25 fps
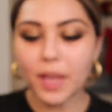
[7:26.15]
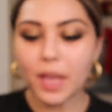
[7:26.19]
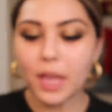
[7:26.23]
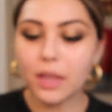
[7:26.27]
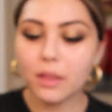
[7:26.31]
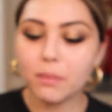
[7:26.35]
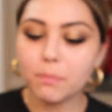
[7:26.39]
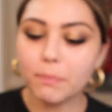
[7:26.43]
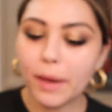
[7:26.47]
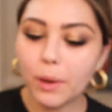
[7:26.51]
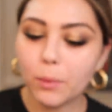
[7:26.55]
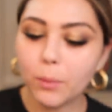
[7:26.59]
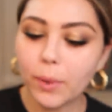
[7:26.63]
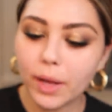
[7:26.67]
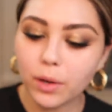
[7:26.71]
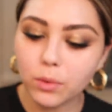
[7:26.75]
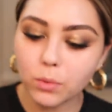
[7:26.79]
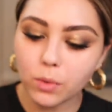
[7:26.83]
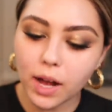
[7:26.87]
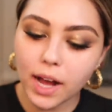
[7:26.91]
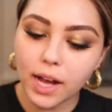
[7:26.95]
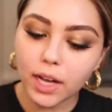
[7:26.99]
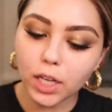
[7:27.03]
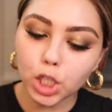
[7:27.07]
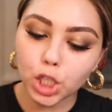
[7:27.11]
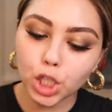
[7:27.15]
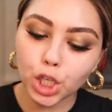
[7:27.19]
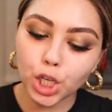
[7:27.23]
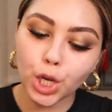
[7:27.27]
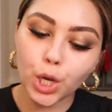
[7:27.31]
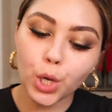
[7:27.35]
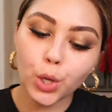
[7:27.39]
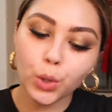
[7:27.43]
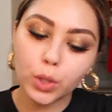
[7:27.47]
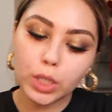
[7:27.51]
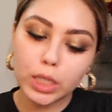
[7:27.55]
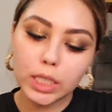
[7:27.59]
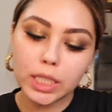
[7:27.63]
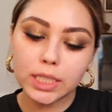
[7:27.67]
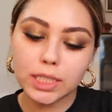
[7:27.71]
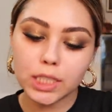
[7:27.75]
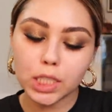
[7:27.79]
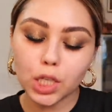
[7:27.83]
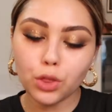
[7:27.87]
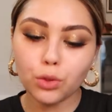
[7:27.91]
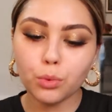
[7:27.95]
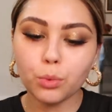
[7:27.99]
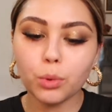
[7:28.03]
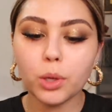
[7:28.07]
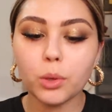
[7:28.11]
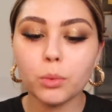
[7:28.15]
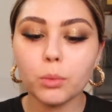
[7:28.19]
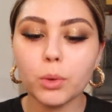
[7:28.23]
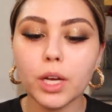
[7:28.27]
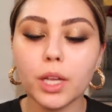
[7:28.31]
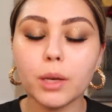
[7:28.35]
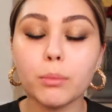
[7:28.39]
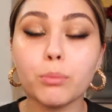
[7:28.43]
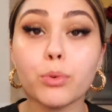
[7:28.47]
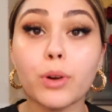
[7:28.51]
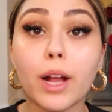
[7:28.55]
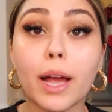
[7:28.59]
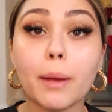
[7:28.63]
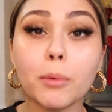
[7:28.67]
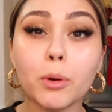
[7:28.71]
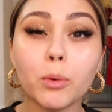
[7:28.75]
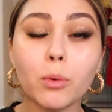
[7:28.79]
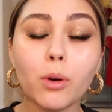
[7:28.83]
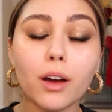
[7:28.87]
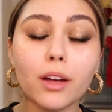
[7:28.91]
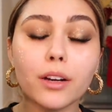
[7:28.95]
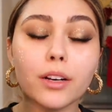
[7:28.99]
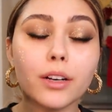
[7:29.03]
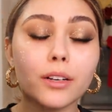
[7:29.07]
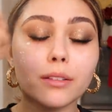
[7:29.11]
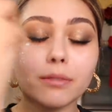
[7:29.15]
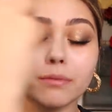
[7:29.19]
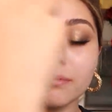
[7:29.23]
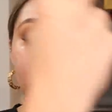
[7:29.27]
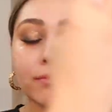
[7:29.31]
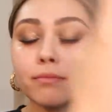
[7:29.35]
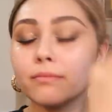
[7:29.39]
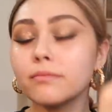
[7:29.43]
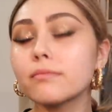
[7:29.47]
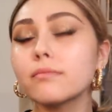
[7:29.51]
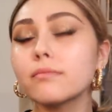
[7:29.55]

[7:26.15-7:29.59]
with my Wet n Wild Coconut 3-in-1 Primer Water.